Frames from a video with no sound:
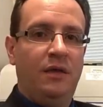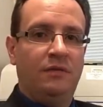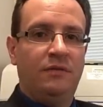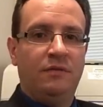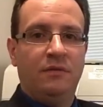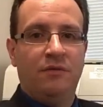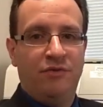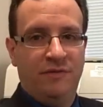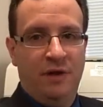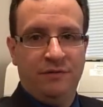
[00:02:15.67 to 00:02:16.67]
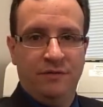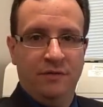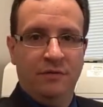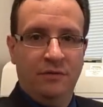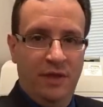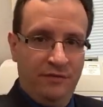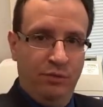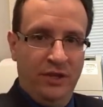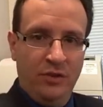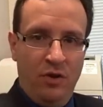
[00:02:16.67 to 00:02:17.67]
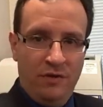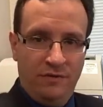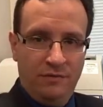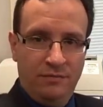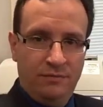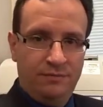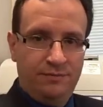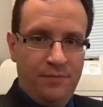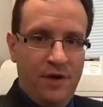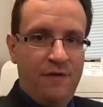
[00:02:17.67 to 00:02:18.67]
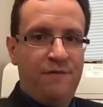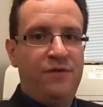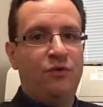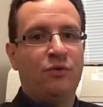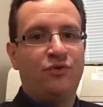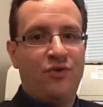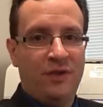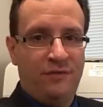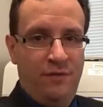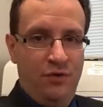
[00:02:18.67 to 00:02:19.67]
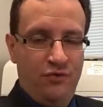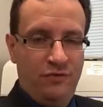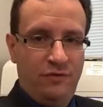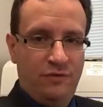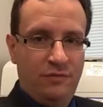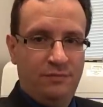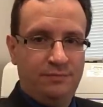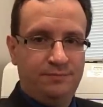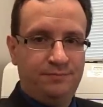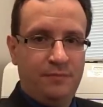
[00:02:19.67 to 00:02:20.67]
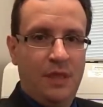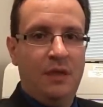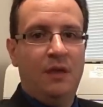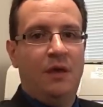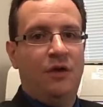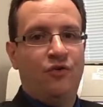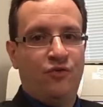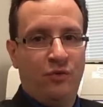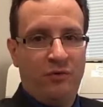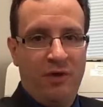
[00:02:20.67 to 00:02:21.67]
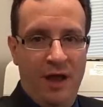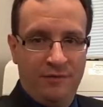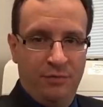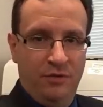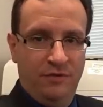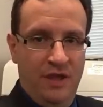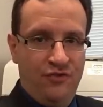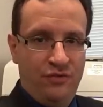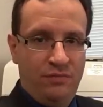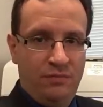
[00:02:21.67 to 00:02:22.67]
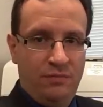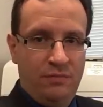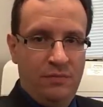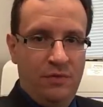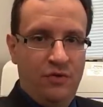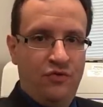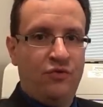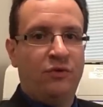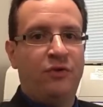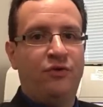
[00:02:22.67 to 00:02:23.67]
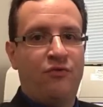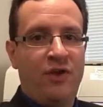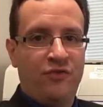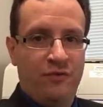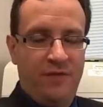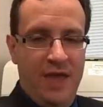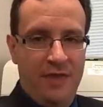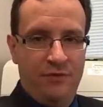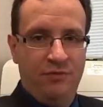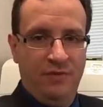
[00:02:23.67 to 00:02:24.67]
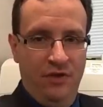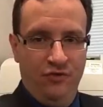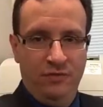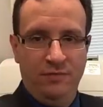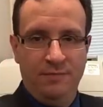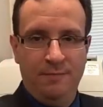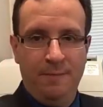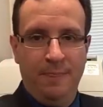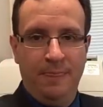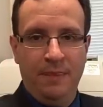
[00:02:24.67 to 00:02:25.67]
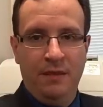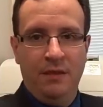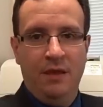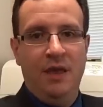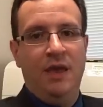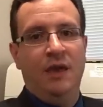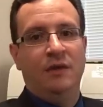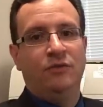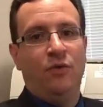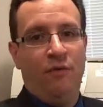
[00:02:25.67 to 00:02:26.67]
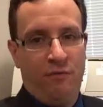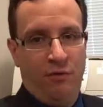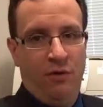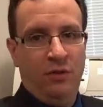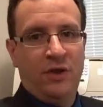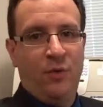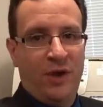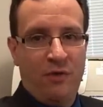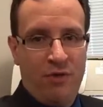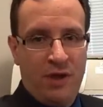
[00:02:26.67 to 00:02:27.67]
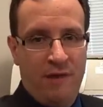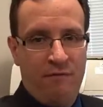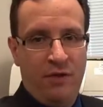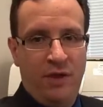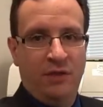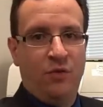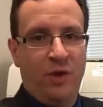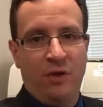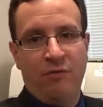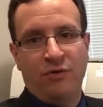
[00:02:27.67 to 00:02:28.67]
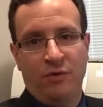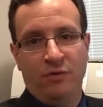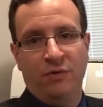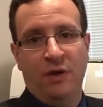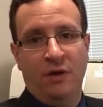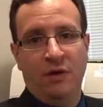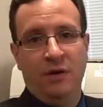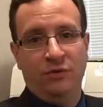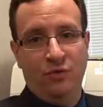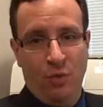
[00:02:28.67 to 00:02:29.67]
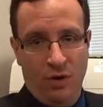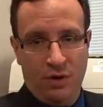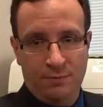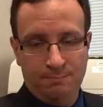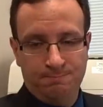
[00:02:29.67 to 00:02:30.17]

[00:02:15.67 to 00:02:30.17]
It results in less blood loss, fewer transfusions, shorter hospitalization, shorter duration of catheterization, and overall quicker recovery and quicker return to work.